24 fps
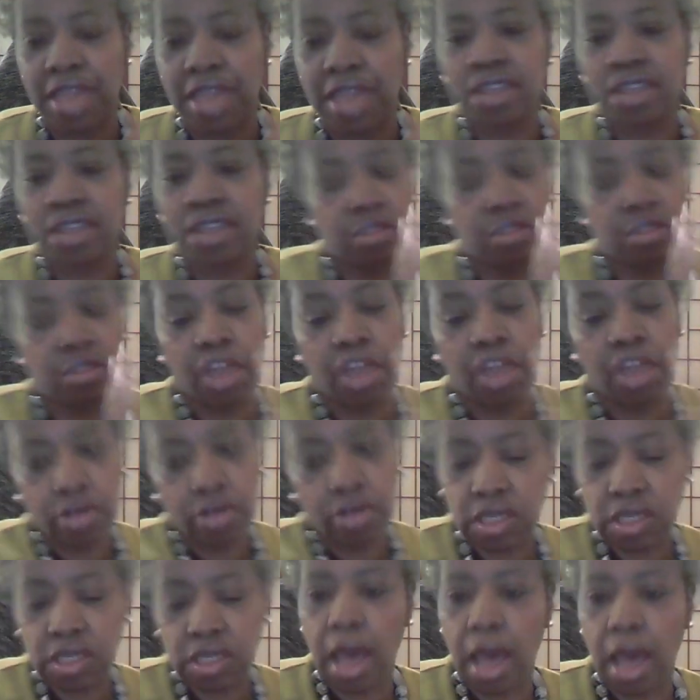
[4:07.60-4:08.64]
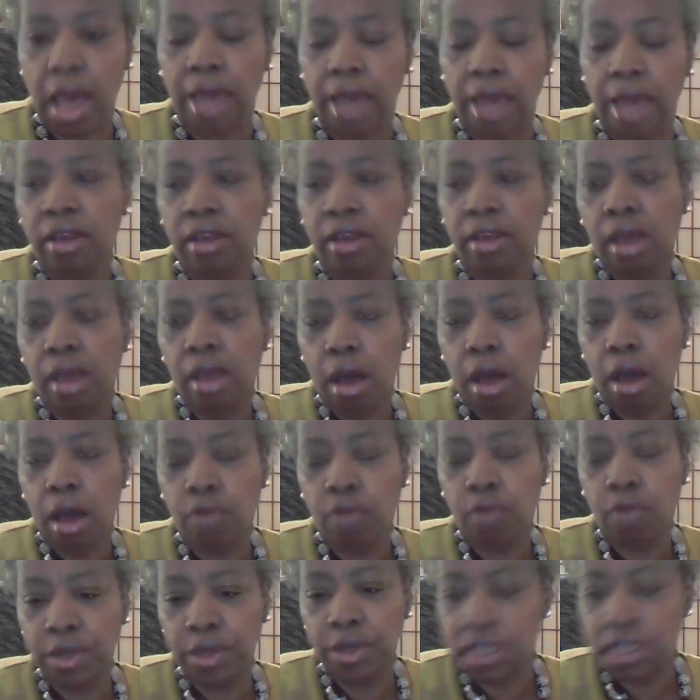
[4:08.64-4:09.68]
That's their side of
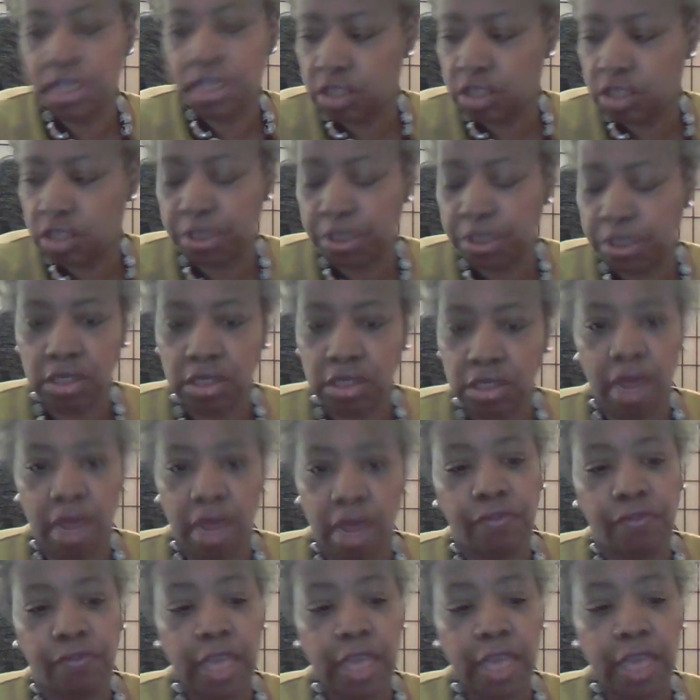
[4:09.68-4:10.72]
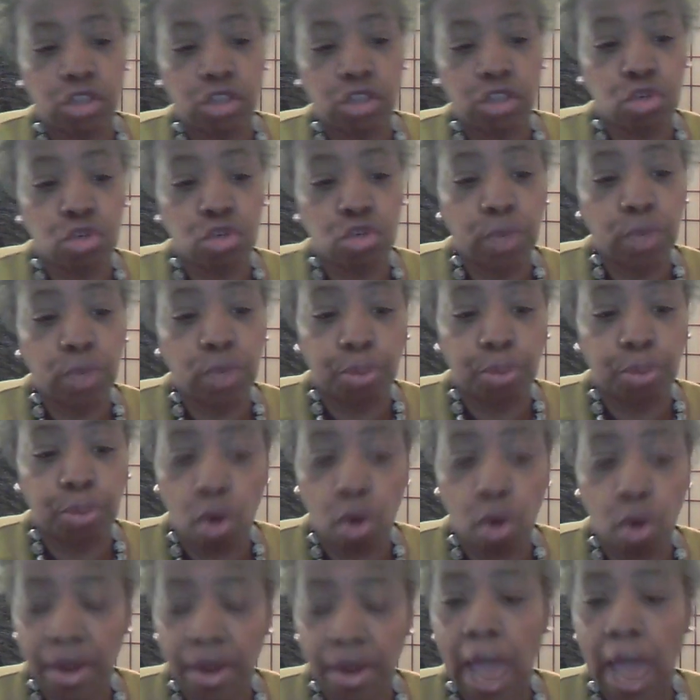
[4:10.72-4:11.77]
what needs to be done. They do
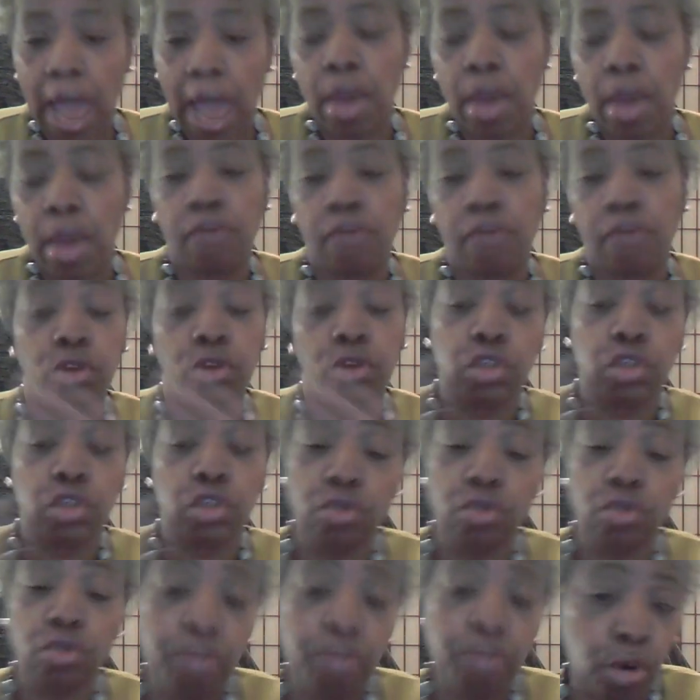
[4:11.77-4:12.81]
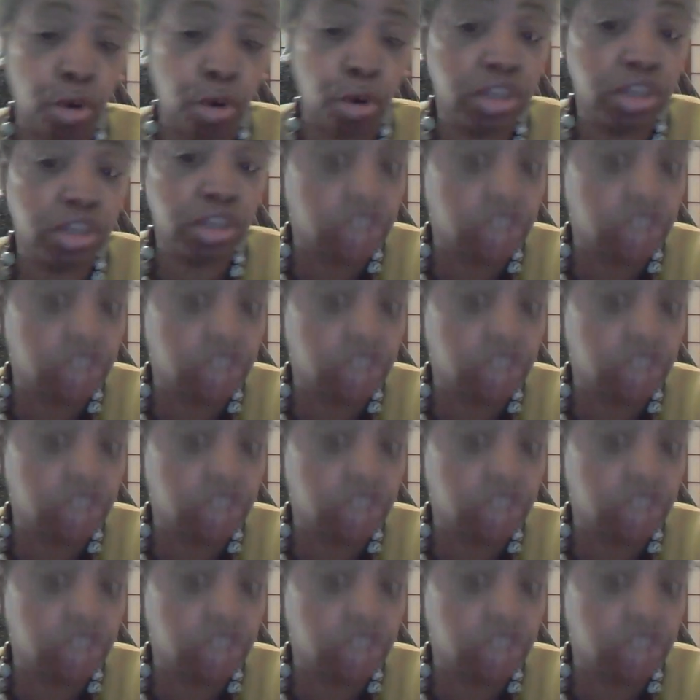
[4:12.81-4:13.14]
report, however, to the board